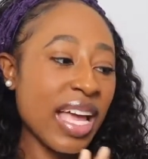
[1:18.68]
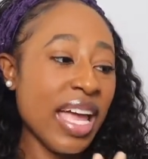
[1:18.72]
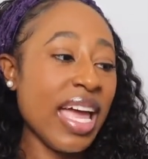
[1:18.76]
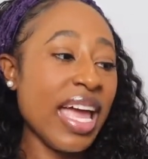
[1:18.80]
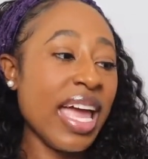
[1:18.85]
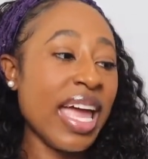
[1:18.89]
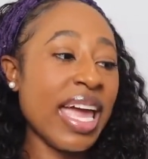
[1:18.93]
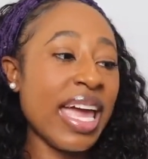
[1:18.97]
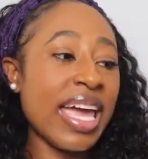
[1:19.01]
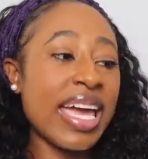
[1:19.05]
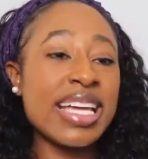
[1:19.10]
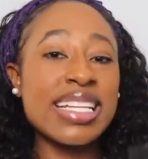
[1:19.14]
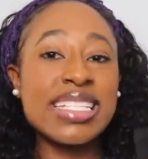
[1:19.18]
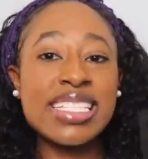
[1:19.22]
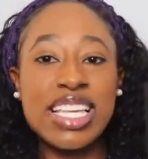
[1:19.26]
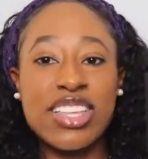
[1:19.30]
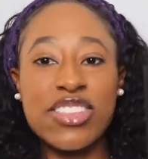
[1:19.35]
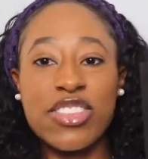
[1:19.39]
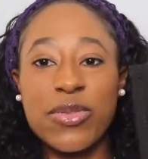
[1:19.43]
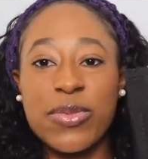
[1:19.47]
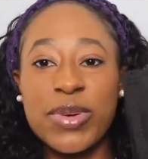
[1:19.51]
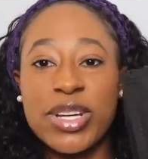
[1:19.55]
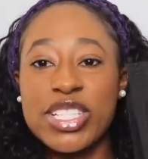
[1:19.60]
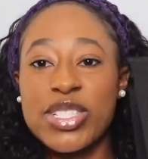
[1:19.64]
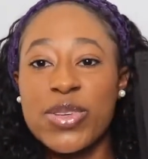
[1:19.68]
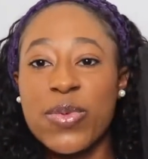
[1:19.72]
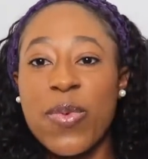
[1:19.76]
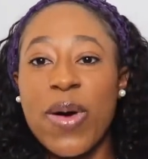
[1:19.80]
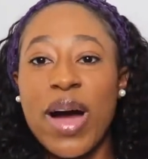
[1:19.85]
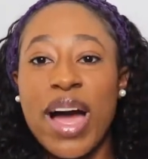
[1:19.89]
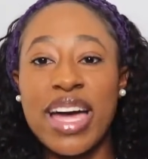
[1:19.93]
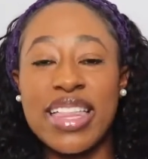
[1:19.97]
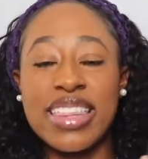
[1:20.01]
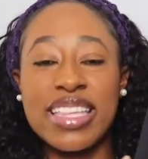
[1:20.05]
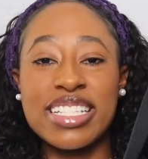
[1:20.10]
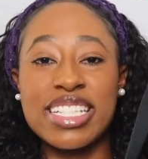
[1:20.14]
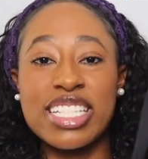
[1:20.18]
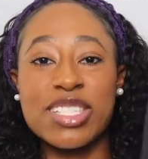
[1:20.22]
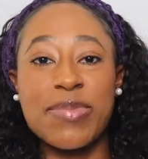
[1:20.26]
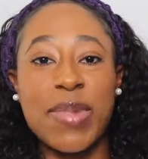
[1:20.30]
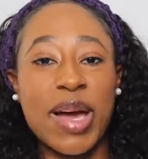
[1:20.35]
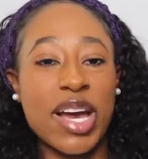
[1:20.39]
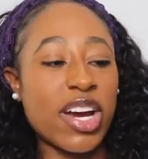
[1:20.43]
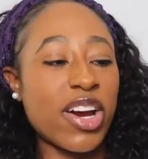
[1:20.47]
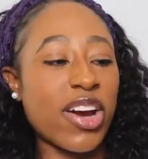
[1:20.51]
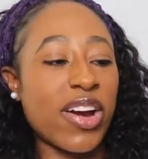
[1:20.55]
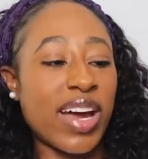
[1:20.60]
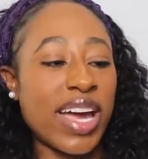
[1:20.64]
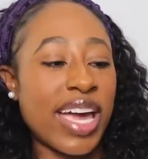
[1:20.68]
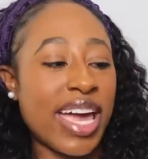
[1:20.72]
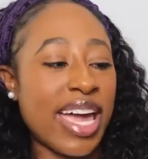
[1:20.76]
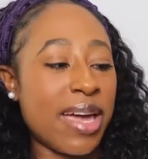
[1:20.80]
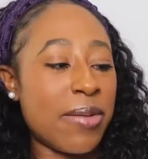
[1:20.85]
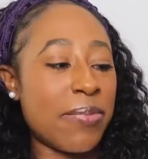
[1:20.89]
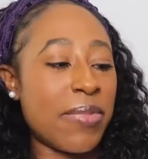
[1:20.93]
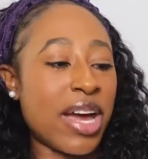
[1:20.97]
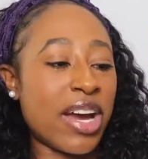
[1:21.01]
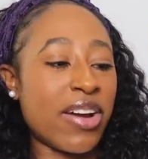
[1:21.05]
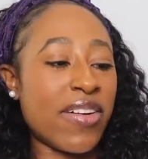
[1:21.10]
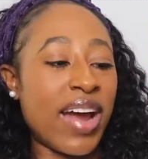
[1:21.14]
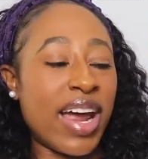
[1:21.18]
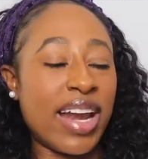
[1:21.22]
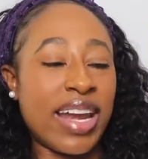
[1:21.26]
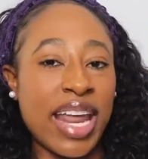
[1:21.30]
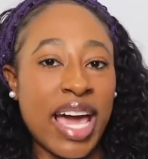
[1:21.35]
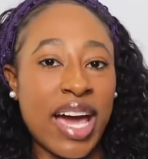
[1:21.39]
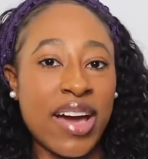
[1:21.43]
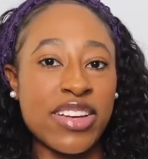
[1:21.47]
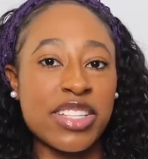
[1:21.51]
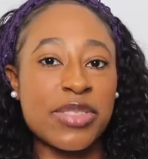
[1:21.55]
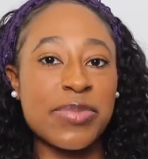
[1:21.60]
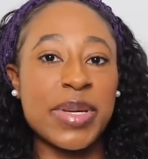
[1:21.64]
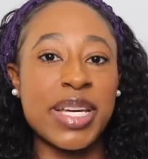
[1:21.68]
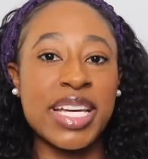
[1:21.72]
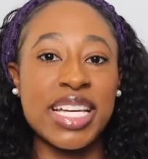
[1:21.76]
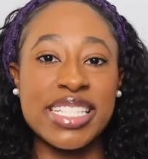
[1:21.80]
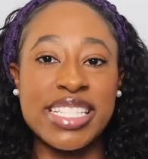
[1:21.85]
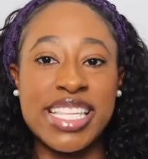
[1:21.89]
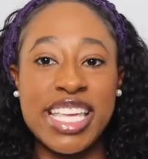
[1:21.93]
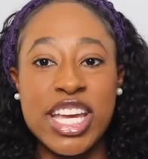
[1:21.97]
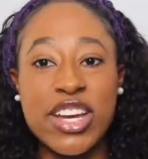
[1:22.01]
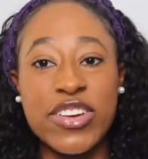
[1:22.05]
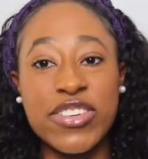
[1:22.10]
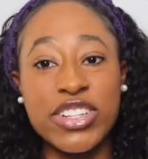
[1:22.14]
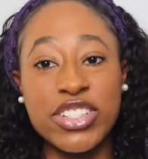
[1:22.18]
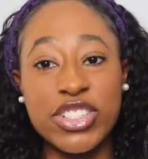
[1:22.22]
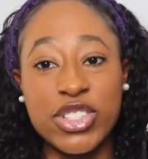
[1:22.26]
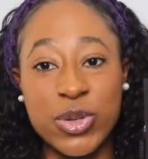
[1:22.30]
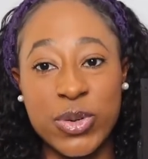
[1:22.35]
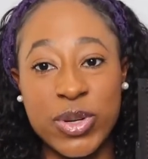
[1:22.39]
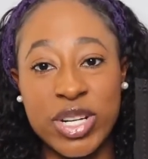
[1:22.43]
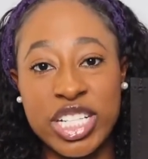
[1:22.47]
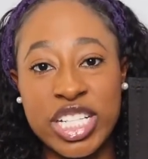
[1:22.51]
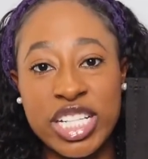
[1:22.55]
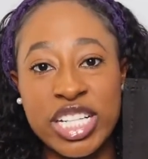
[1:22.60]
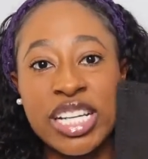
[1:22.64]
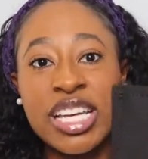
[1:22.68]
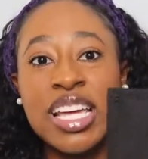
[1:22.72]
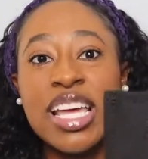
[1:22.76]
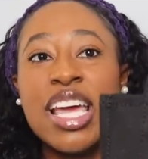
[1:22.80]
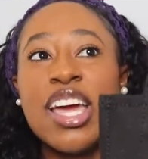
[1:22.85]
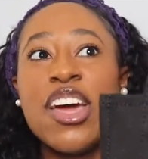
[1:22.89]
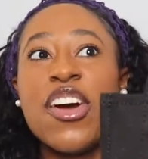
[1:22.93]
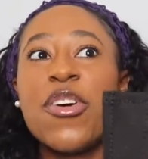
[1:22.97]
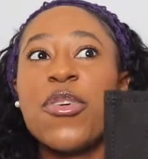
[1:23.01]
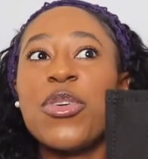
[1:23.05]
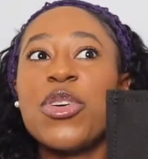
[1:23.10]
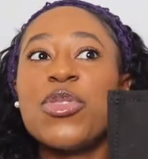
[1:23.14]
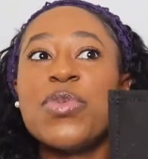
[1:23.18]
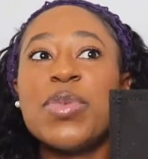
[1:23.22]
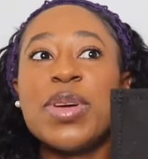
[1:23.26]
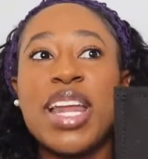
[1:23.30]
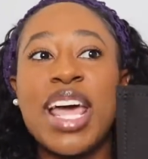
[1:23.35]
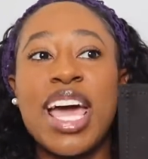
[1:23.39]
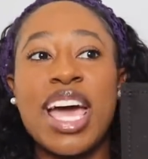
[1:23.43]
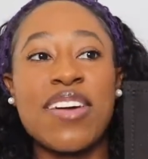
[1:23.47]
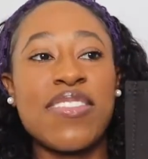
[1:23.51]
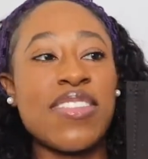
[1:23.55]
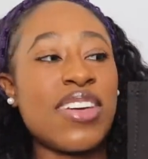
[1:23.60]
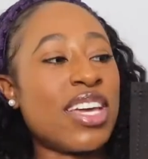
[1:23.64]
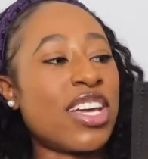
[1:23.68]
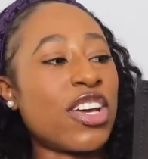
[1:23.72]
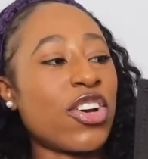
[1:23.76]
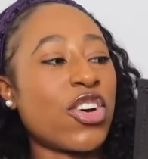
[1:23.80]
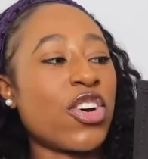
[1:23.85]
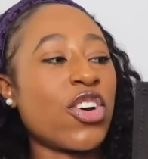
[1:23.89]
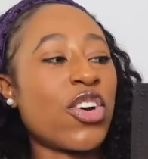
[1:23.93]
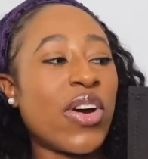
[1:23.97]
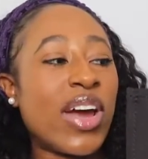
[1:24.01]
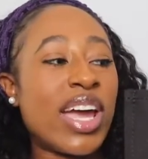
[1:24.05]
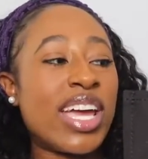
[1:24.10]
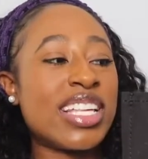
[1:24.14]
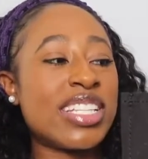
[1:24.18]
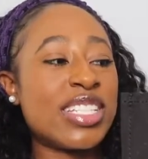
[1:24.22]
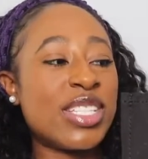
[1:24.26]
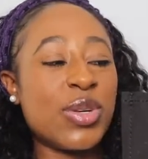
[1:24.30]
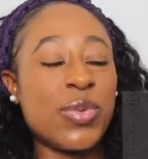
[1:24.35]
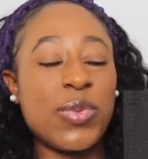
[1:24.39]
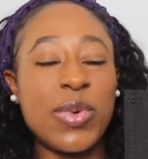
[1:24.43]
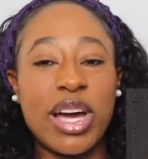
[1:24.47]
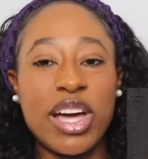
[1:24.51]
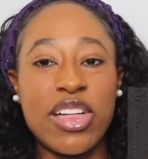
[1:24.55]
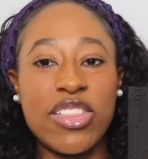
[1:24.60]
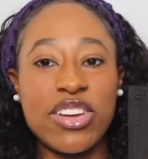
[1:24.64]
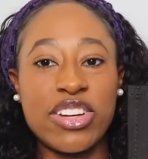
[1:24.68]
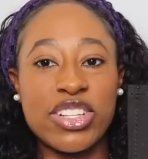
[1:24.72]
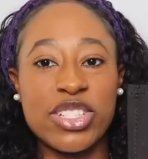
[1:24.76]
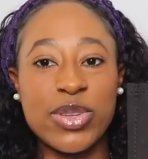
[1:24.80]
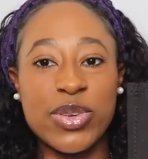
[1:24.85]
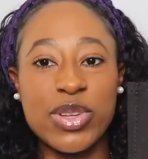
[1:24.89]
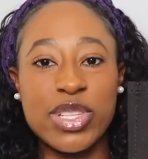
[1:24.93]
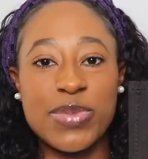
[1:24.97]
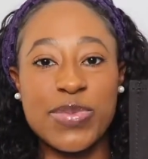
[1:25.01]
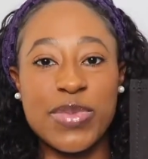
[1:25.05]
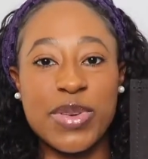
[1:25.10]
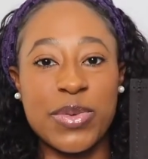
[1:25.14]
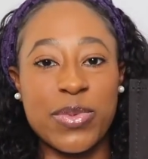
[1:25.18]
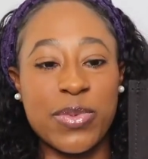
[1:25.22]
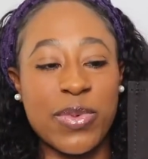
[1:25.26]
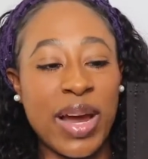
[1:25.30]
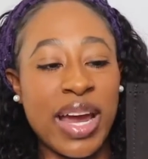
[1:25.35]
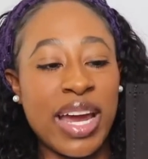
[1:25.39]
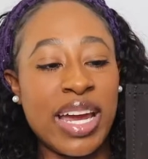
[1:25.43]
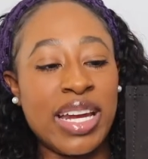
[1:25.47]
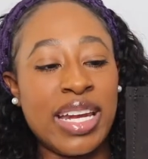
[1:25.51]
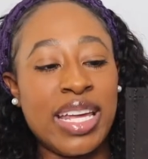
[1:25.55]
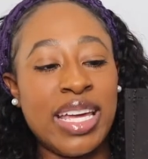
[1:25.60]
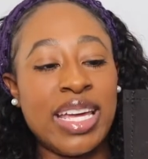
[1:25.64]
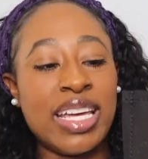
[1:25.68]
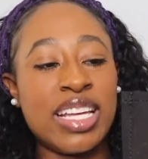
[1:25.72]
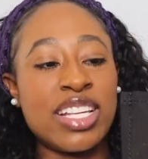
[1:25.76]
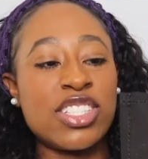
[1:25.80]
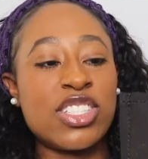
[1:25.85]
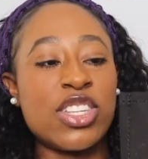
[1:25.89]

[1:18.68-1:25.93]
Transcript: And the reason why this is my current handbag right now is because here in Georgia, we've been having crazy weather, so it's been raining.